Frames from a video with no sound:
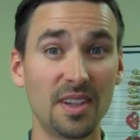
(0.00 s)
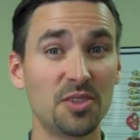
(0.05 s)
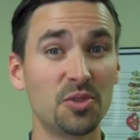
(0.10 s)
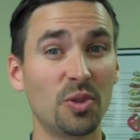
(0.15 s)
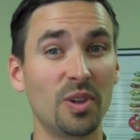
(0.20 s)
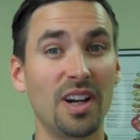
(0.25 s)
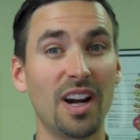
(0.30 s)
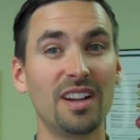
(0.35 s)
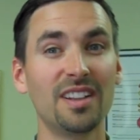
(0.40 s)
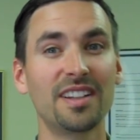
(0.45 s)

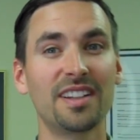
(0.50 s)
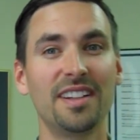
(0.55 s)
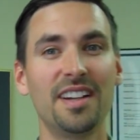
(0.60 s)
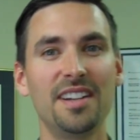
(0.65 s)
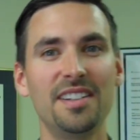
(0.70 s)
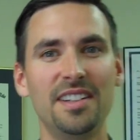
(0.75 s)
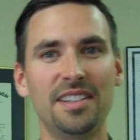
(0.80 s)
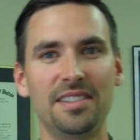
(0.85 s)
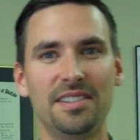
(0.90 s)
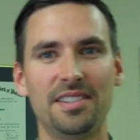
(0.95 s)
So garlic
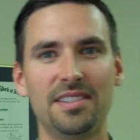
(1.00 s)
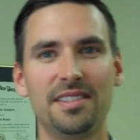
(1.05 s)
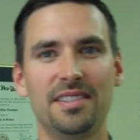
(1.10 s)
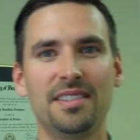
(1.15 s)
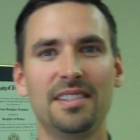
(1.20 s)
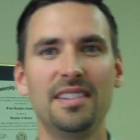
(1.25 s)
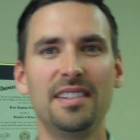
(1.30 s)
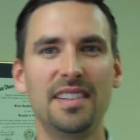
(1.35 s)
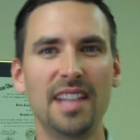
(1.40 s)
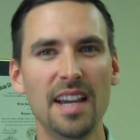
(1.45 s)
and
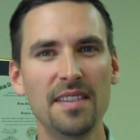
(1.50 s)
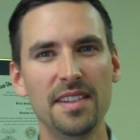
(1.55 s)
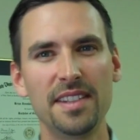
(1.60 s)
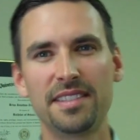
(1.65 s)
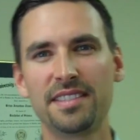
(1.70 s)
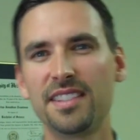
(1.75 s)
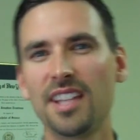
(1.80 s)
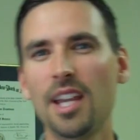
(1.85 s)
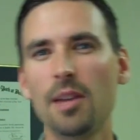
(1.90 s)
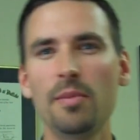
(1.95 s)
onions, they have the
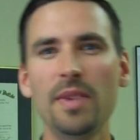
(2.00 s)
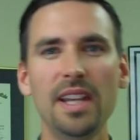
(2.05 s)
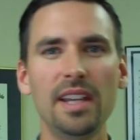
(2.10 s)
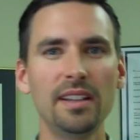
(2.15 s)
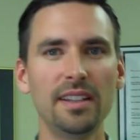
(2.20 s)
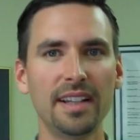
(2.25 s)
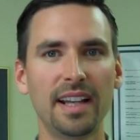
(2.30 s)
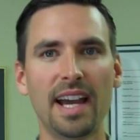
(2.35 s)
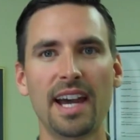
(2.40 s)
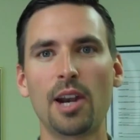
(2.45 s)
same
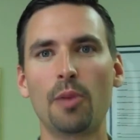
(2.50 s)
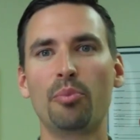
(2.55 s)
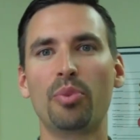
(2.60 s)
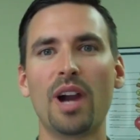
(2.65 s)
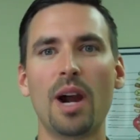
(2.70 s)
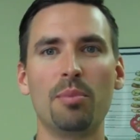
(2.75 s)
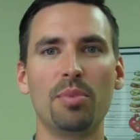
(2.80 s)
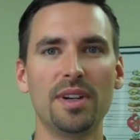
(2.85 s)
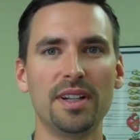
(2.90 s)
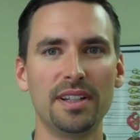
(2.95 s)
healing kind of
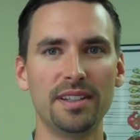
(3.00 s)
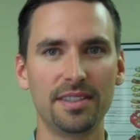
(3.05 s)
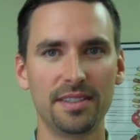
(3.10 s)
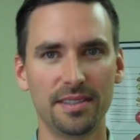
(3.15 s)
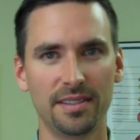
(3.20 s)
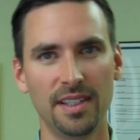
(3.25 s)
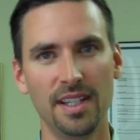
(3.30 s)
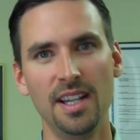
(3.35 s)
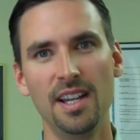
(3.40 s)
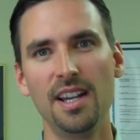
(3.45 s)

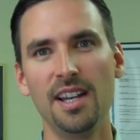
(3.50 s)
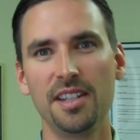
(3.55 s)
properties,